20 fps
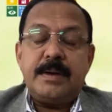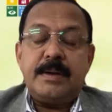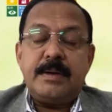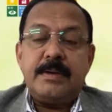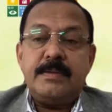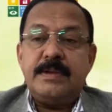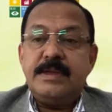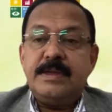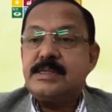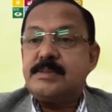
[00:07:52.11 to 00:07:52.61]

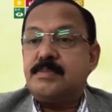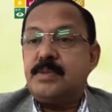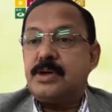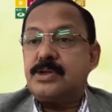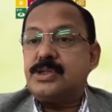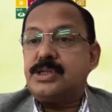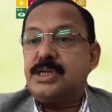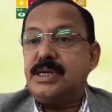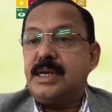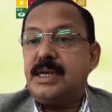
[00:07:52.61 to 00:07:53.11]
this
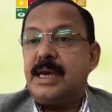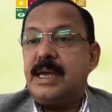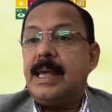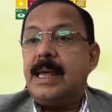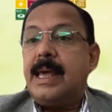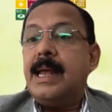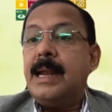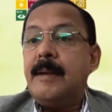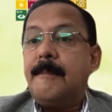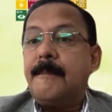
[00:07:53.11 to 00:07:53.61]
blockchain can
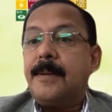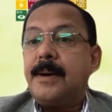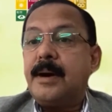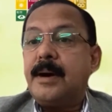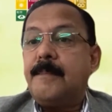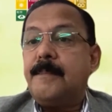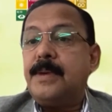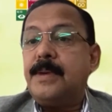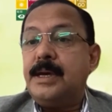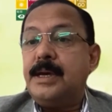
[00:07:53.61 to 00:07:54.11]
help
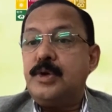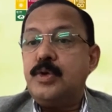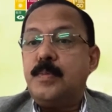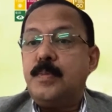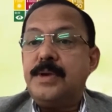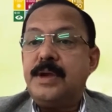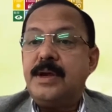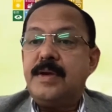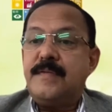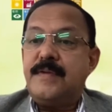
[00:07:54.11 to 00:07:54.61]

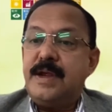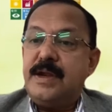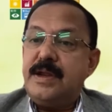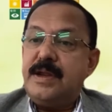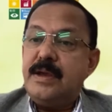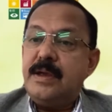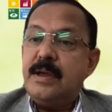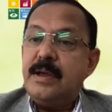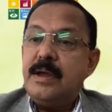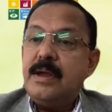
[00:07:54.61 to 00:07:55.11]
peer-to-peer
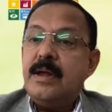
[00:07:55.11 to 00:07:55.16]
trading.